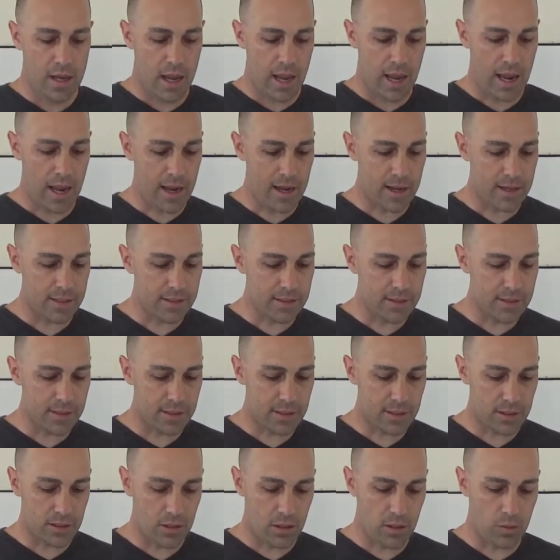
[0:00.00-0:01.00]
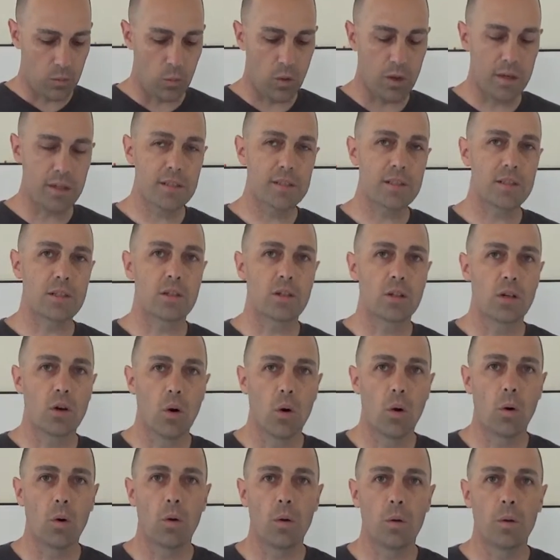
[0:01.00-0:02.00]
and what is the
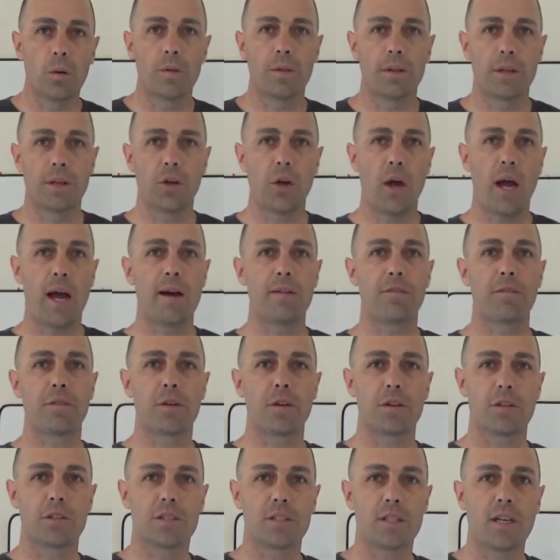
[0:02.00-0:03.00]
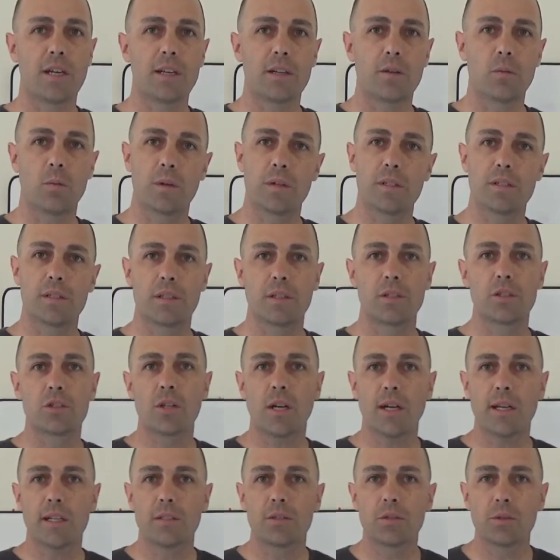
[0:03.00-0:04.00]
goal that you have for your study? What is it you're
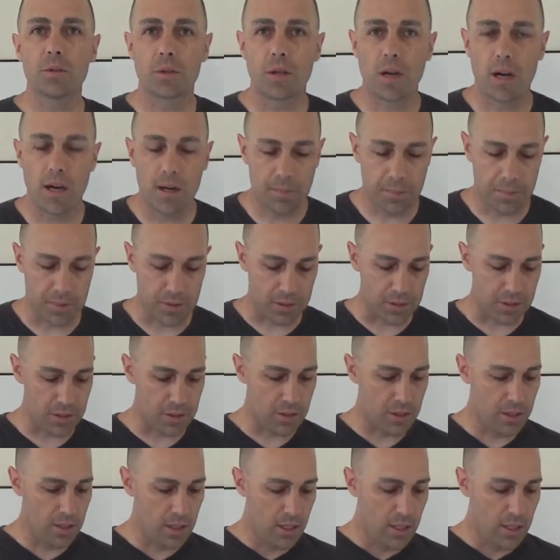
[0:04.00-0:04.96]
trying to accomplish?